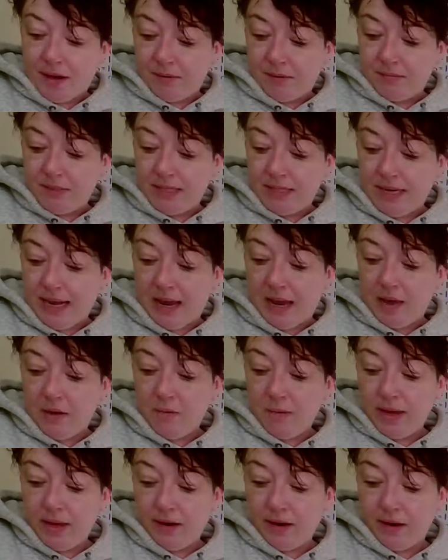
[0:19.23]
Today
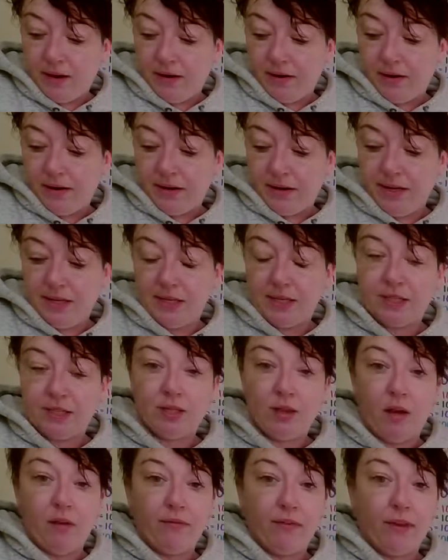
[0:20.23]
we are
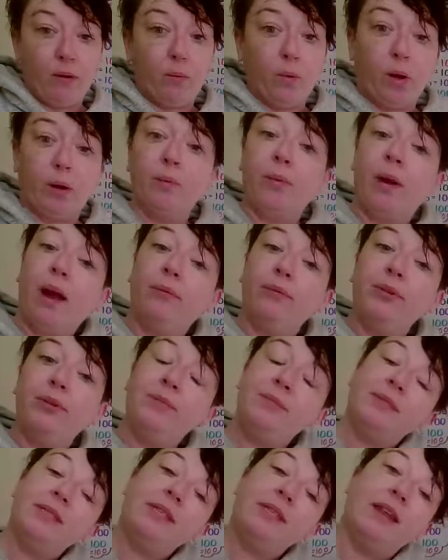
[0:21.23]
solving word
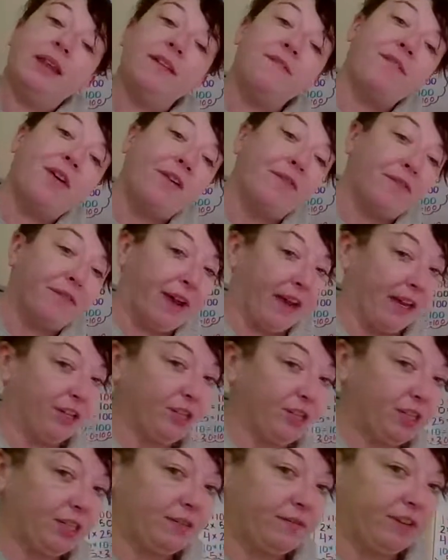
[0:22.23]
problems that involve
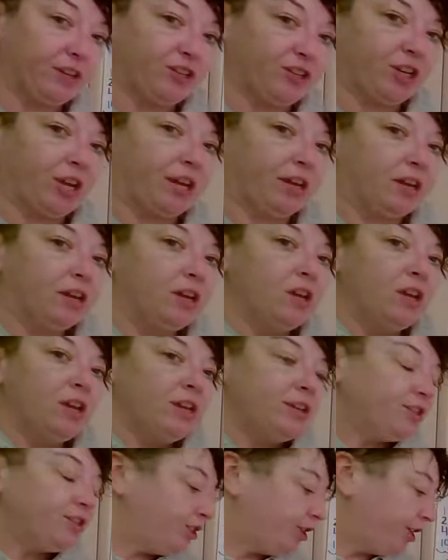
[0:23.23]
fraction division.
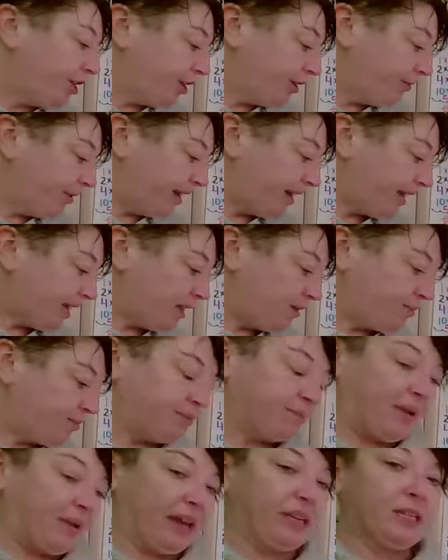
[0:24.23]
So you're going to want to keep
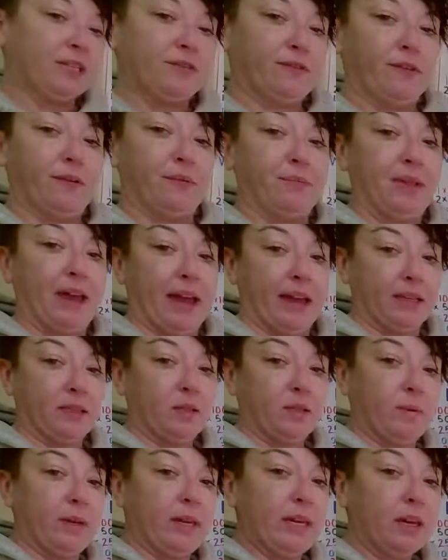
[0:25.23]
in mind from
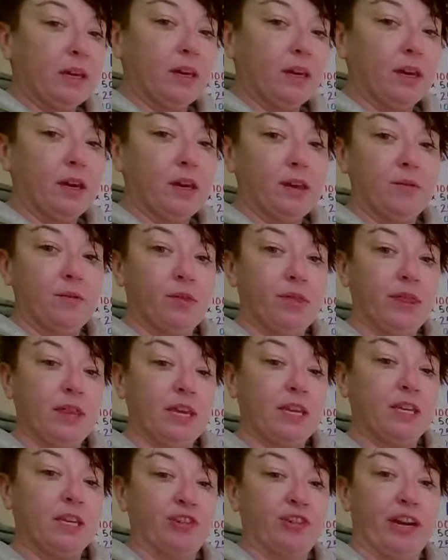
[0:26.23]
last week
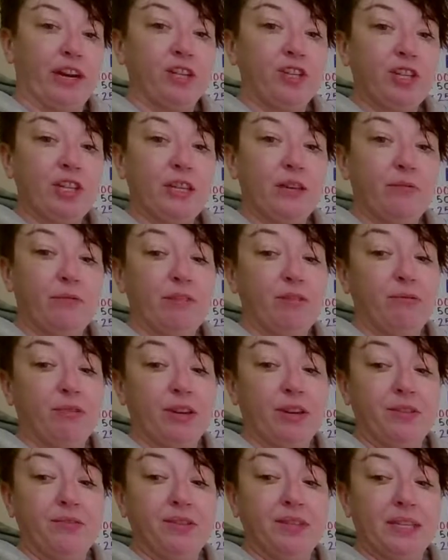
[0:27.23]
the strategy that we were
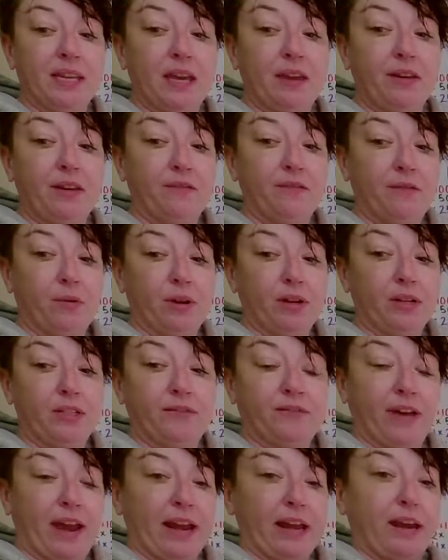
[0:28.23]
using for
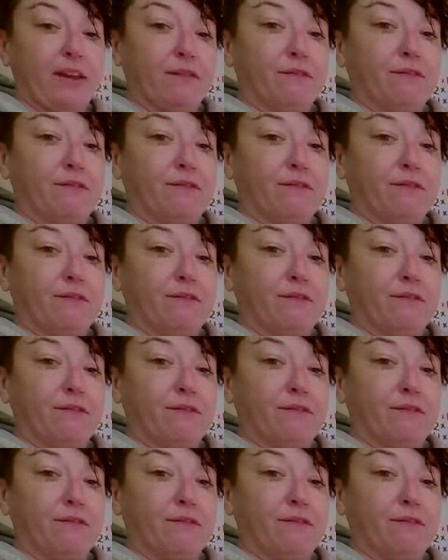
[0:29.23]
dividing